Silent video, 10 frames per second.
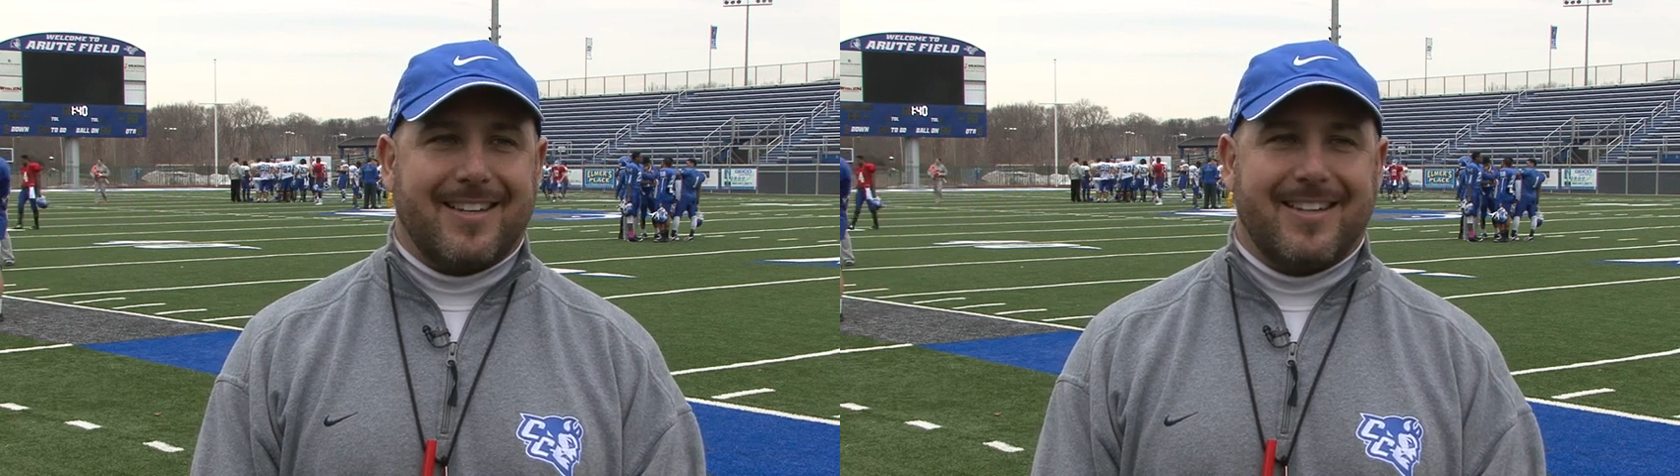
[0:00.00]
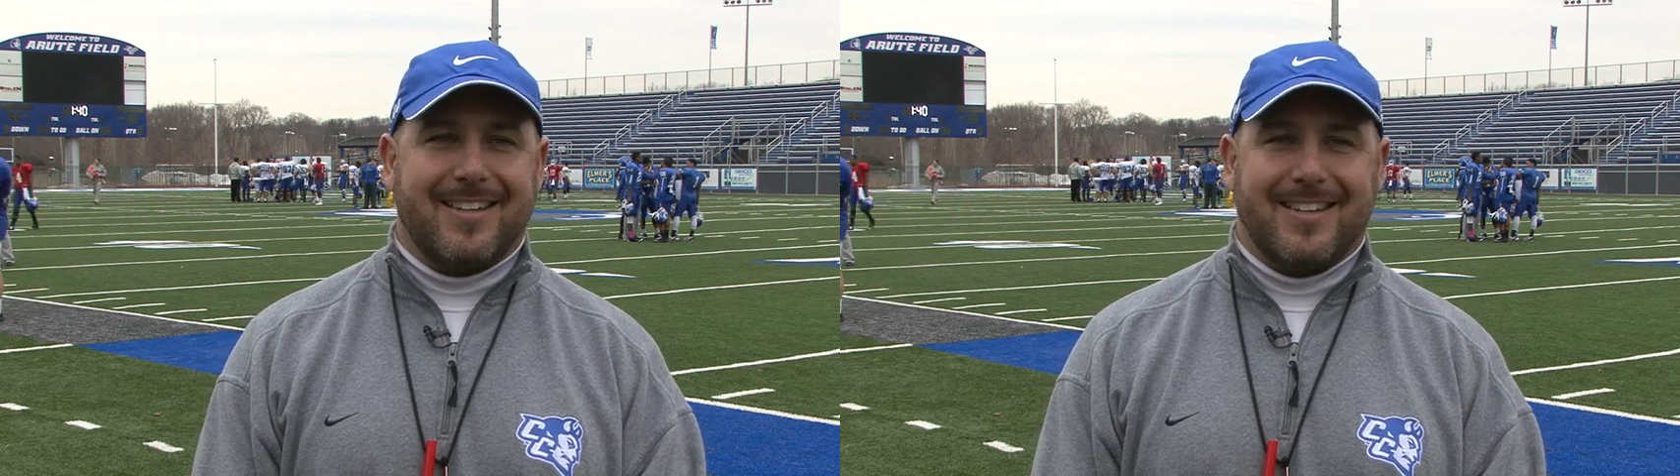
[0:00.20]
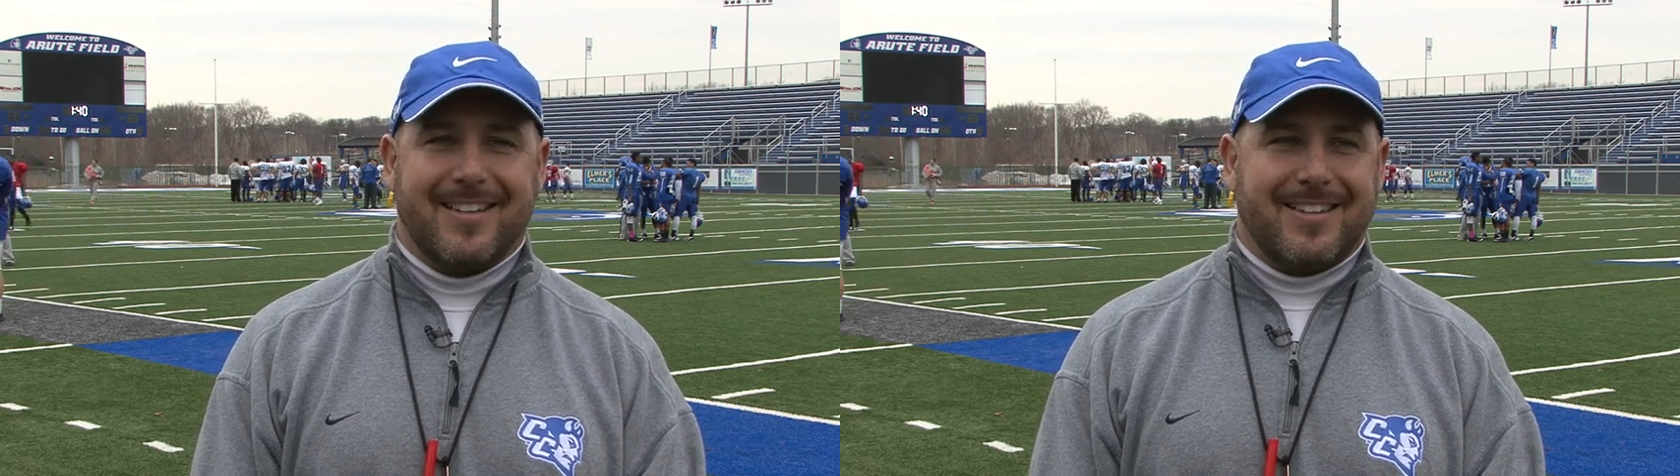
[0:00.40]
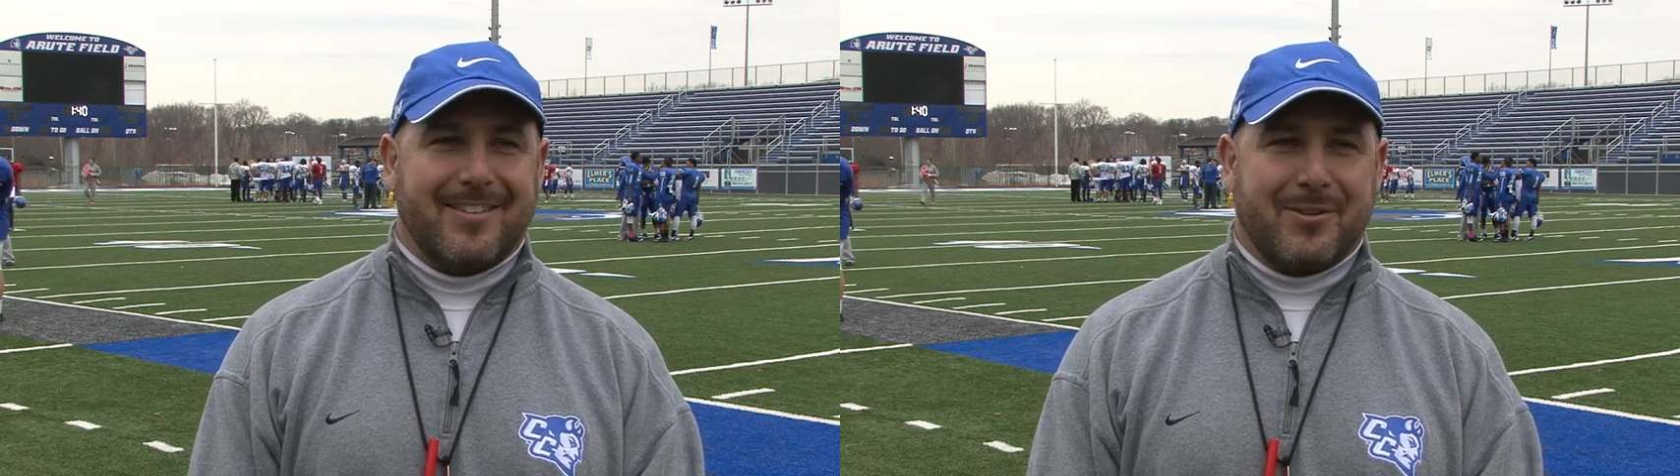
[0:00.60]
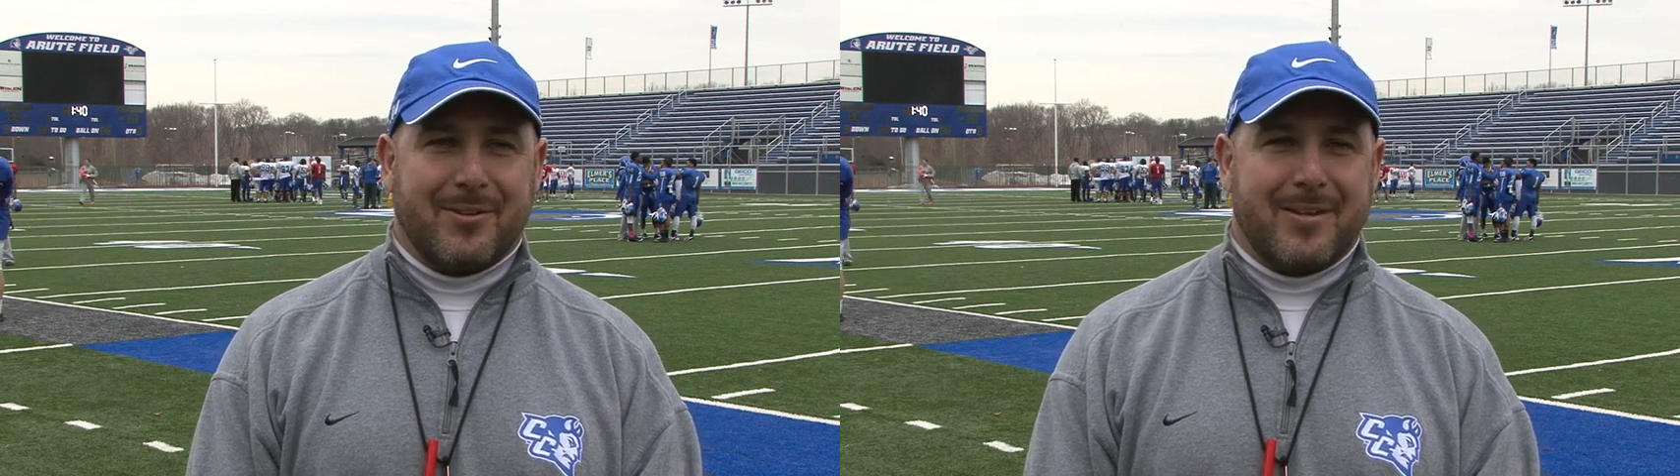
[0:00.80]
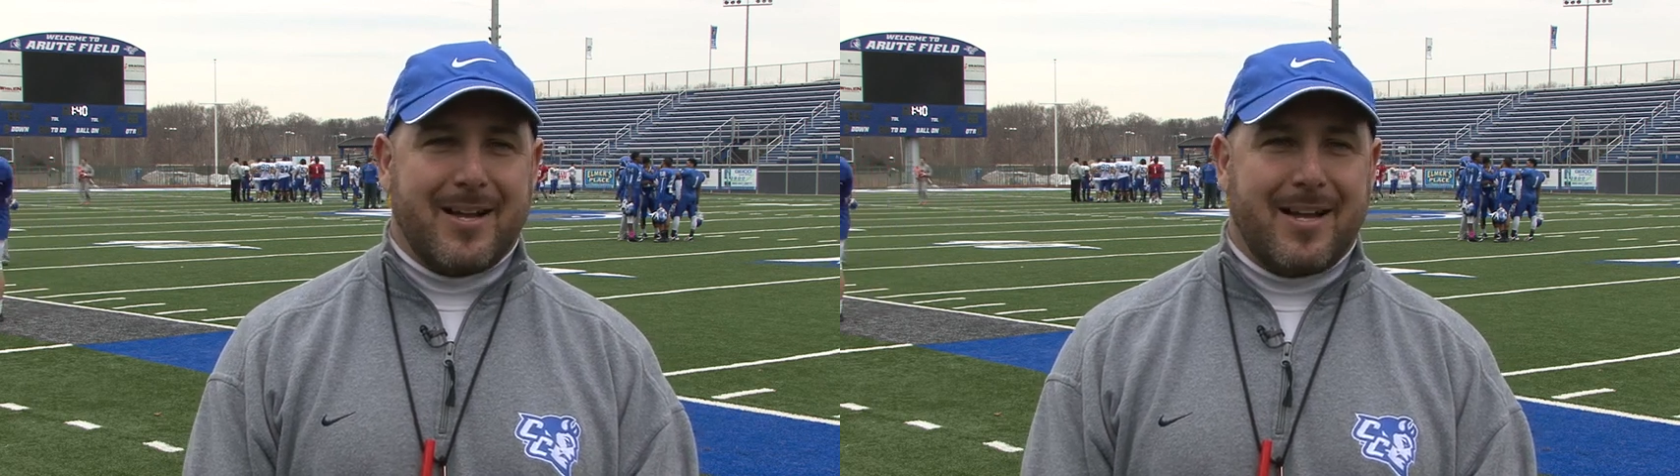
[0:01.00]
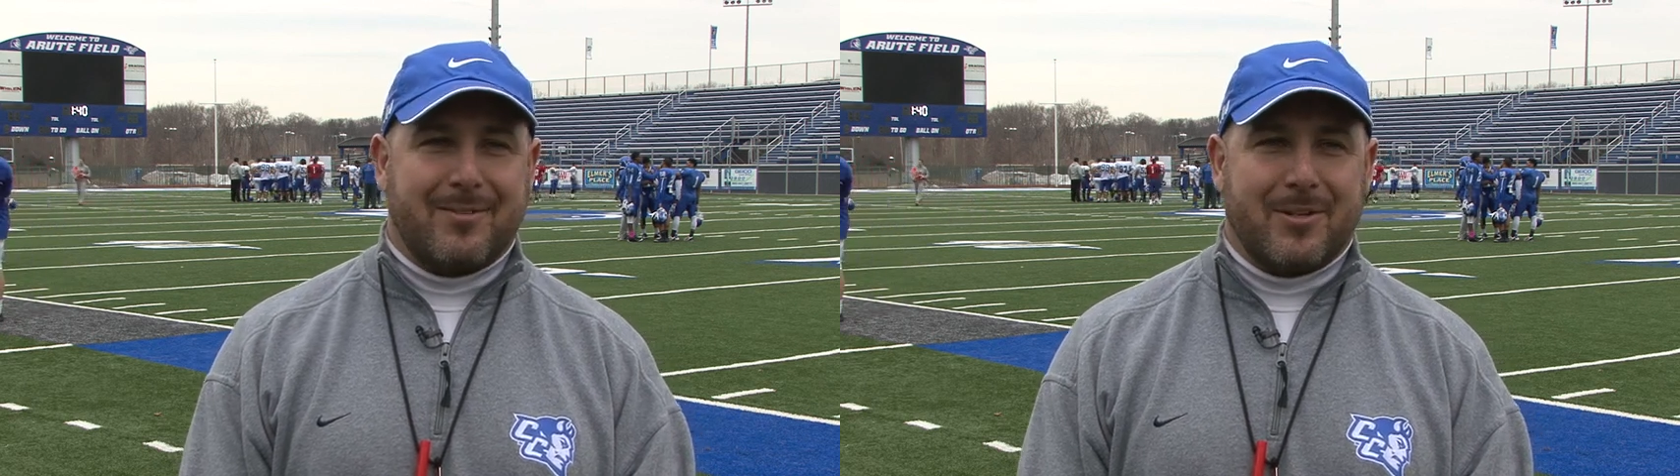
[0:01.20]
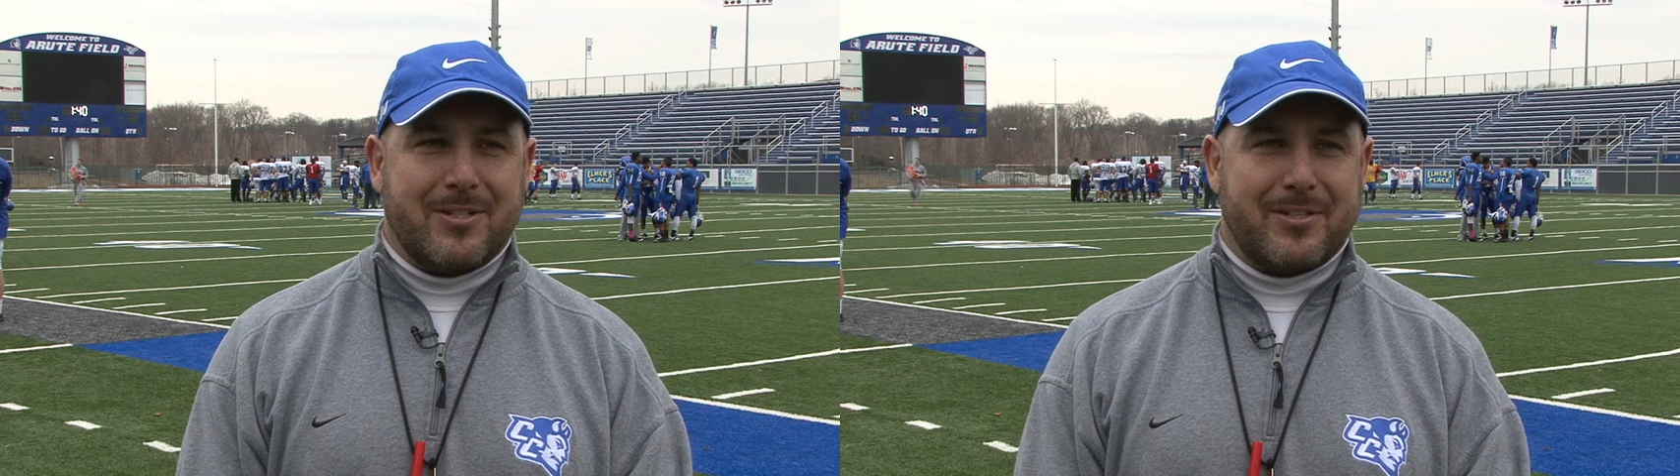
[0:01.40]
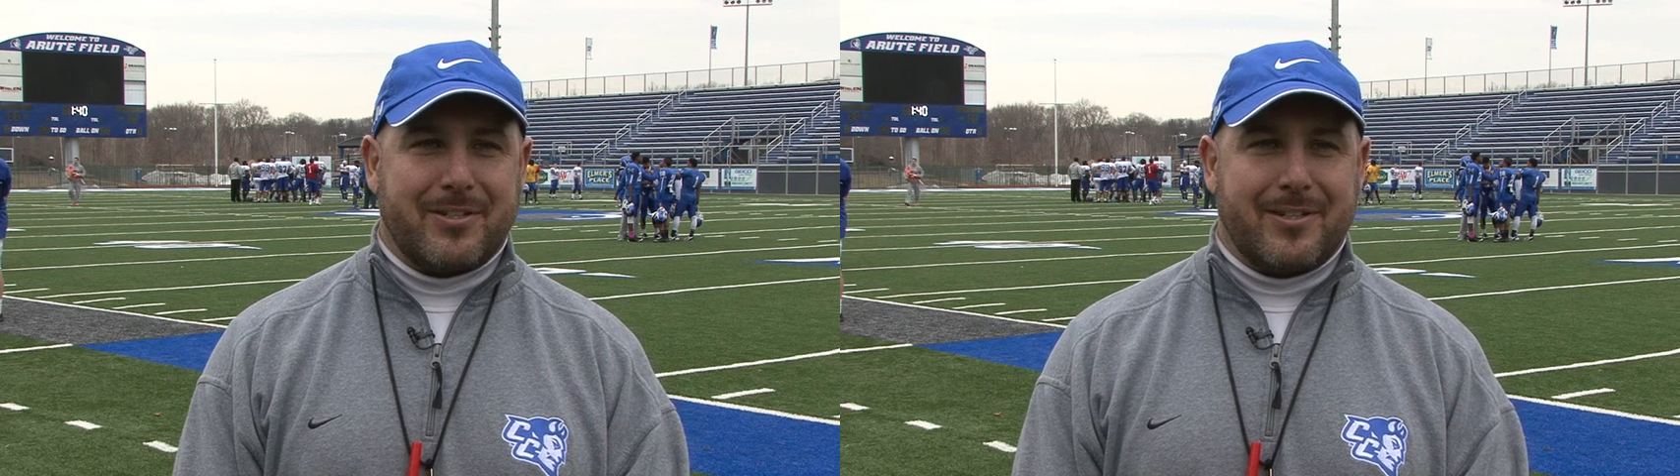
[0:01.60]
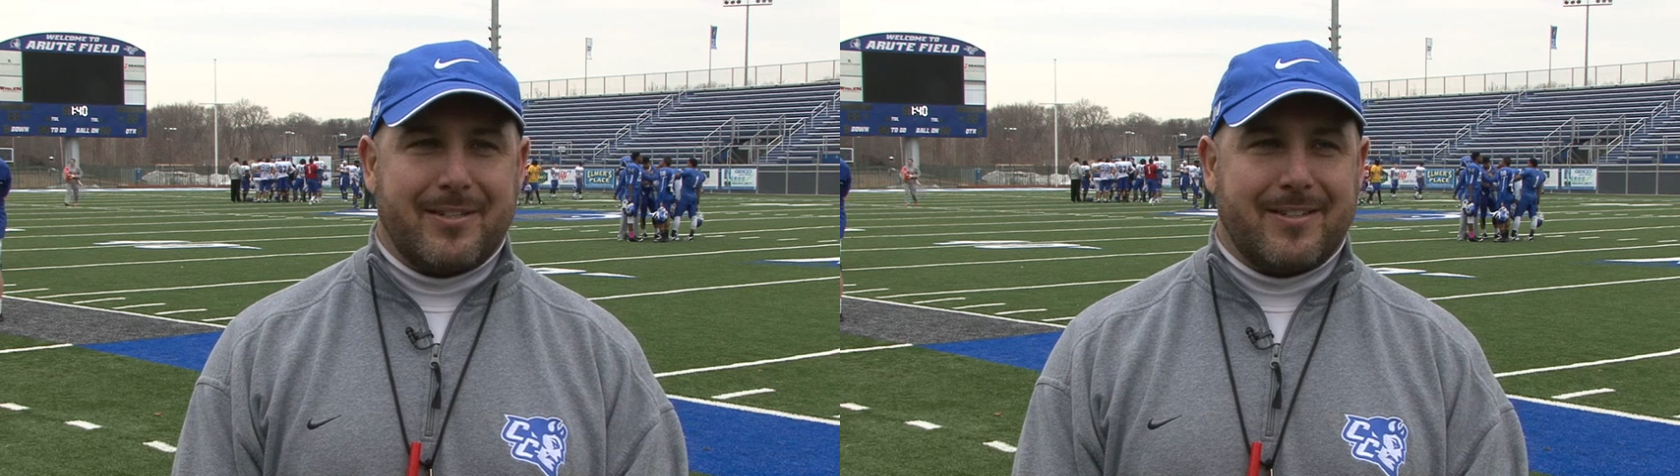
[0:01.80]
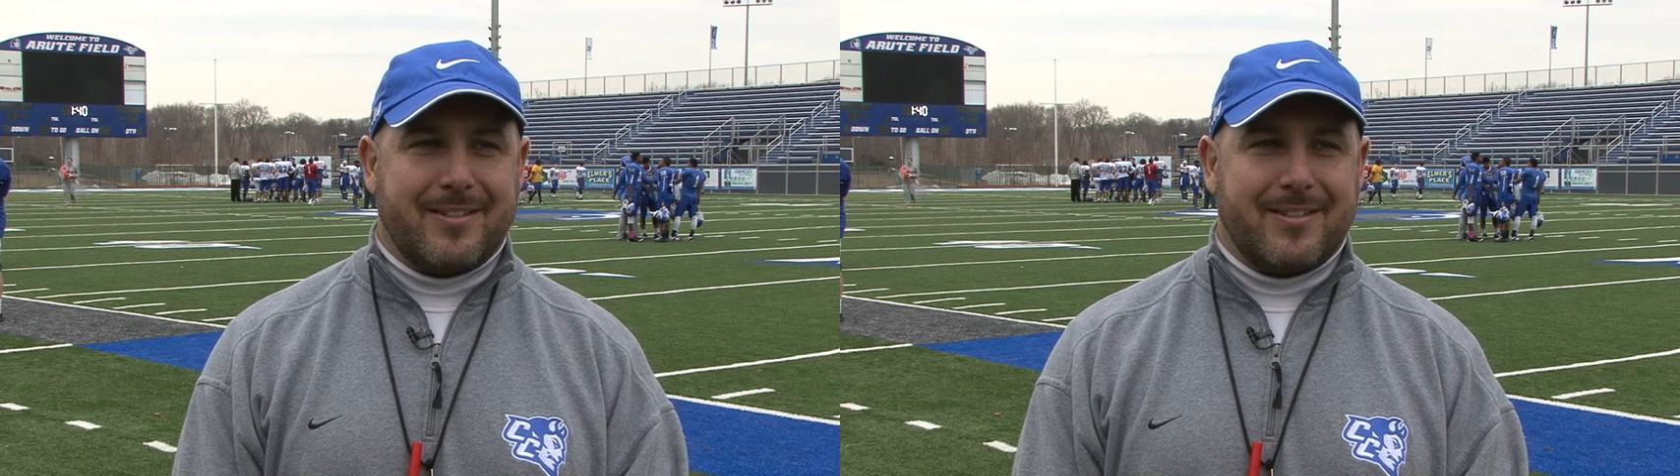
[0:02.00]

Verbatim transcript: Uh, early on wasn't good,